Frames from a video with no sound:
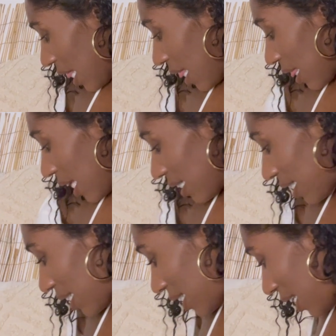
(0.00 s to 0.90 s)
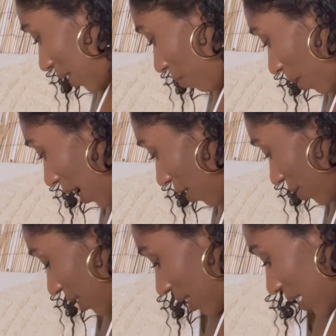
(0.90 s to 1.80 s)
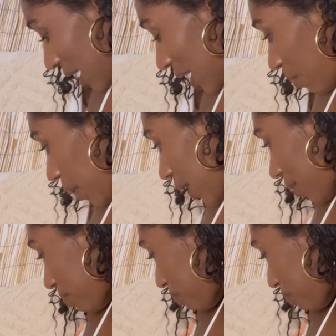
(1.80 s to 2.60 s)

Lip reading: Let's see what else is in this bin.